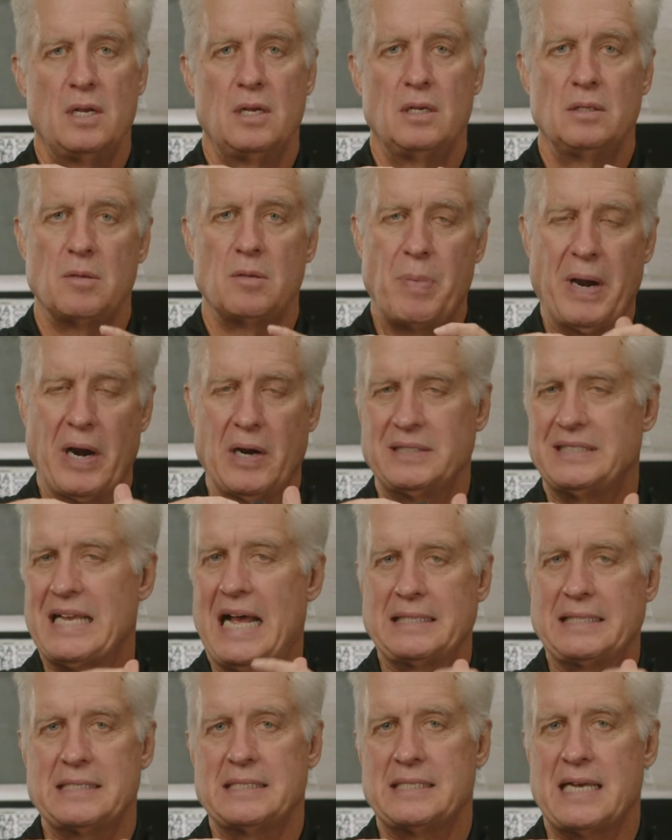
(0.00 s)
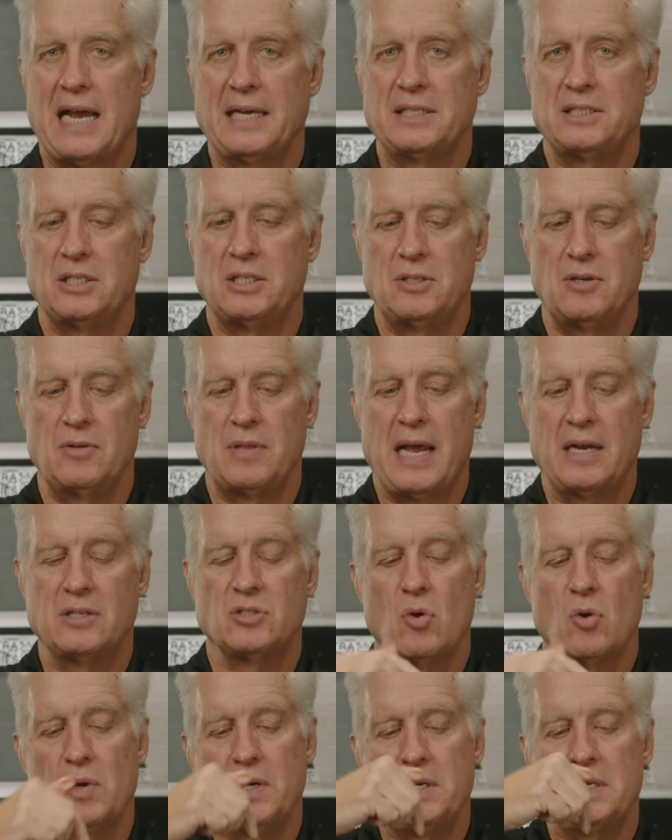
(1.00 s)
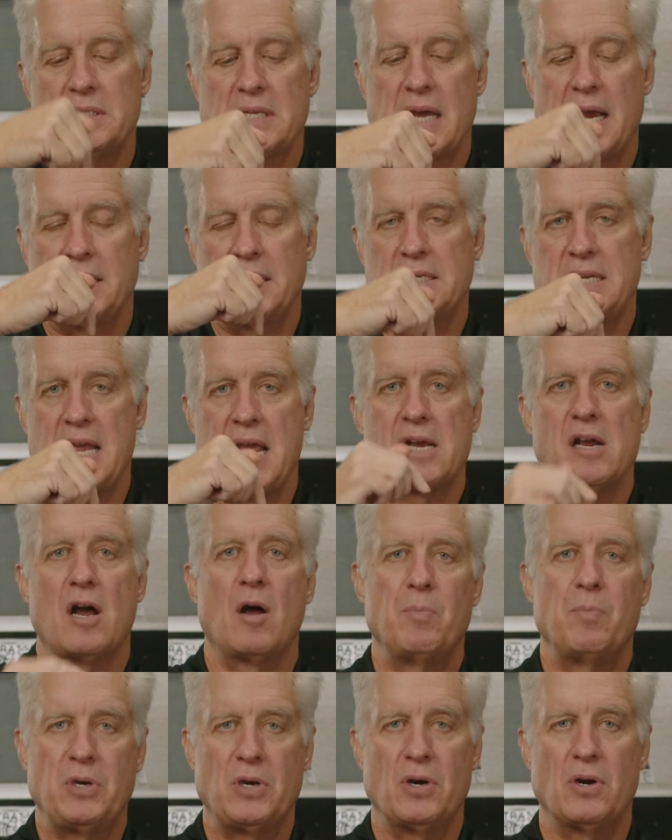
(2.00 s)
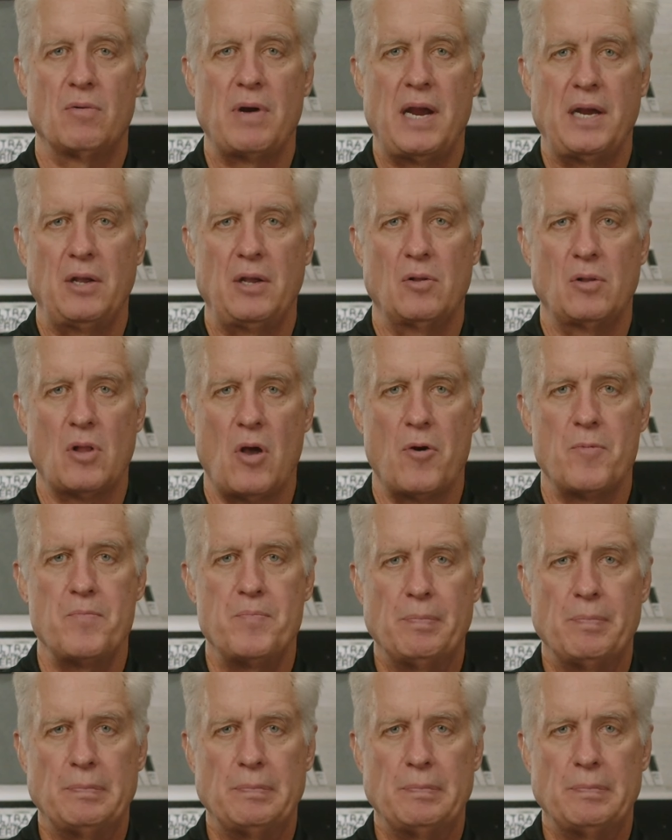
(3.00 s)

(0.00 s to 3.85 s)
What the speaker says: The bearing's not designed to do that. It's only designed to take a pure radial load.